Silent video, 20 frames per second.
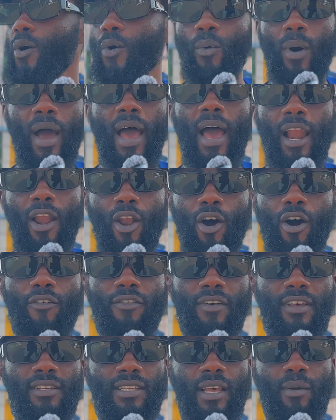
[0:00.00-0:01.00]
why I
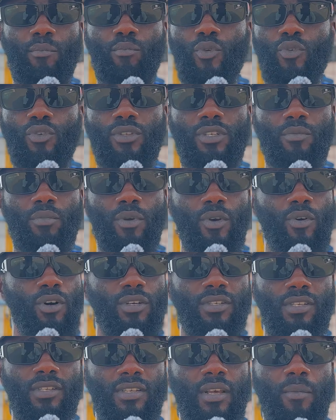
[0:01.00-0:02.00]
love SM music,
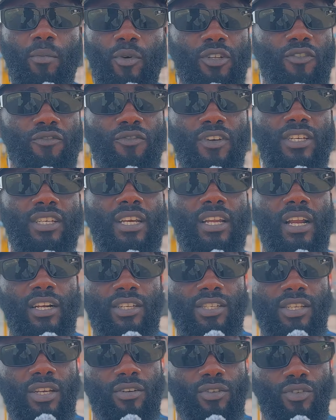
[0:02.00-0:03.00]
because it's a motivational
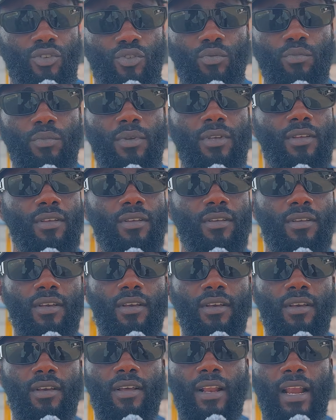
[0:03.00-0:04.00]
songs to me.
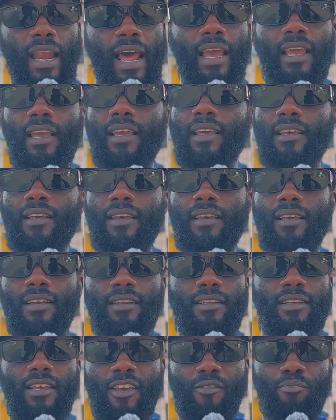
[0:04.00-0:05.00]
Like,
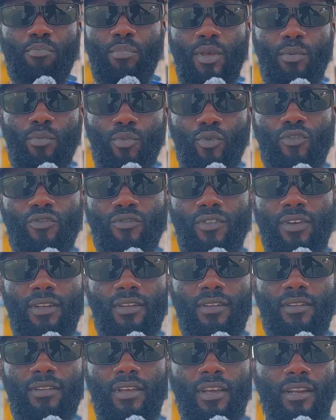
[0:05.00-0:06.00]
it keep me
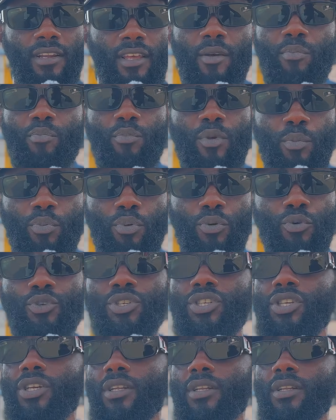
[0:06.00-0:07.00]
moving, it keep me
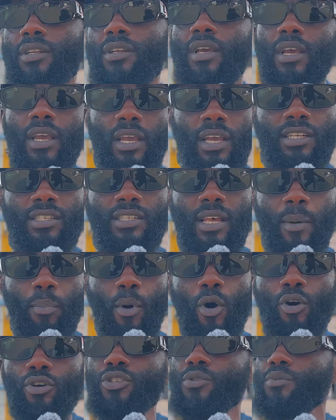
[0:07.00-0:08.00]
pushing, it
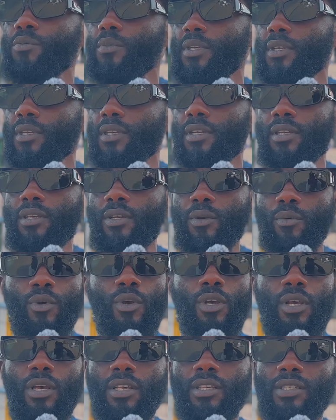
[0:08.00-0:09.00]
support me
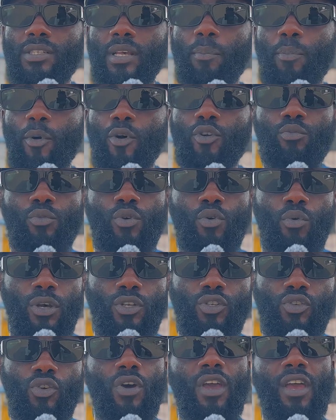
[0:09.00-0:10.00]

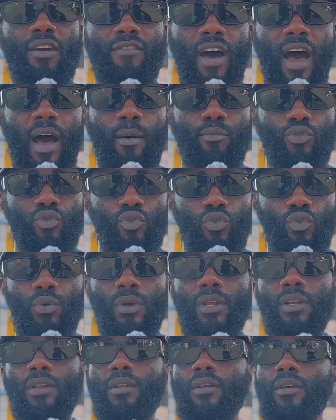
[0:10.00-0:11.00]
whatsoever I'm
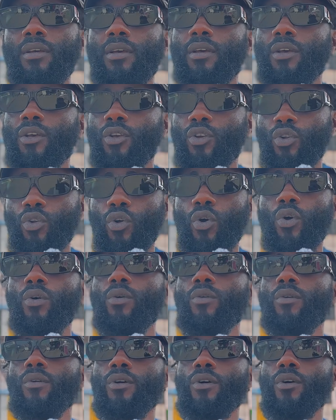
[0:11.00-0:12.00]
doing, you know.
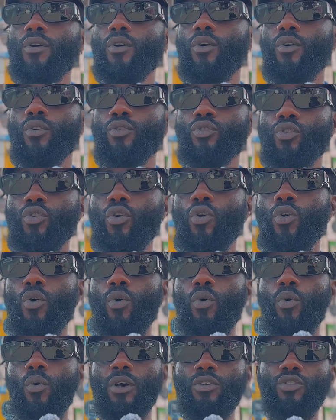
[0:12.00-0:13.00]

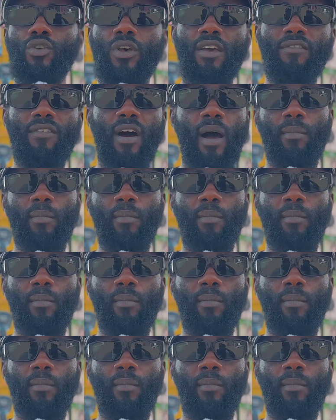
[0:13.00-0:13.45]
So whatsoever I'm